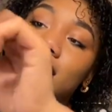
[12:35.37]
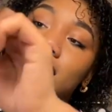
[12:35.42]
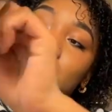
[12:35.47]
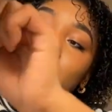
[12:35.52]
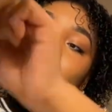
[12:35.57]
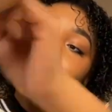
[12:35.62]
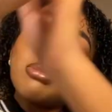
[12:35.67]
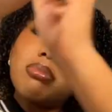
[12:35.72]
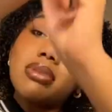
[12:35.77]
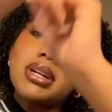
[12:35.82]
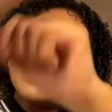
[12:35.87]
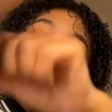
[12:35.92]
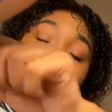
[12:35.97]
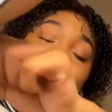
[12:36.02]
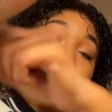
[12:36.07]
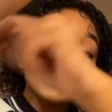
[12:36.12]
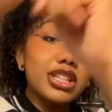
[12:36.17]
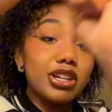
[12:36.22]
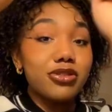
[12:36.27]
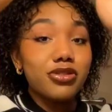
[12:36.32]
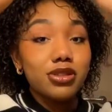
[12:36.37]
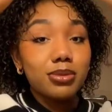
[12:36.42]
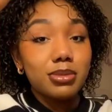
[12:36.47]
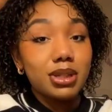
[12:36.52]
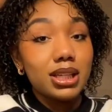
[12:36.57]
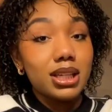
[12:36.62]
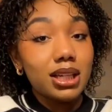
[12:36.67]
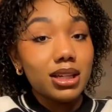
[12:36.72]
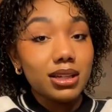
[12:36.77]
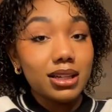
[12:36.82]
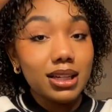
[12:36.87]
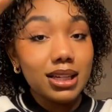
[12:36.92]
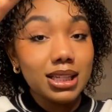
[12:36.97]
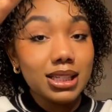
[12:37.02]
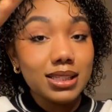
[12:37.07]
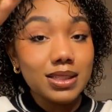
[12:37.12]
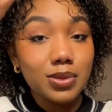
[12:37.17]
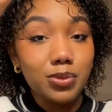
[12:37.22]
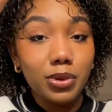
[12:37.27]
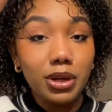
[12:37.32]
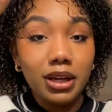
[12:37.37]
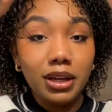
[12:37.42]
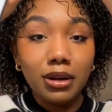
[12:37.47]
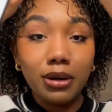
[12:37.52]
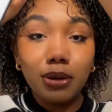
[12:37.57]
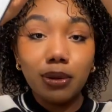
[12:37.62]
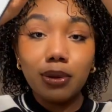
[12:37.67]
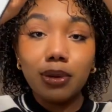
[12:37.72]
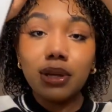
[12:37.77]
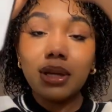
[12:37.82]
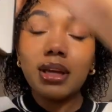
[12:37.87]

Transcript: The bracelets are from Akira as well.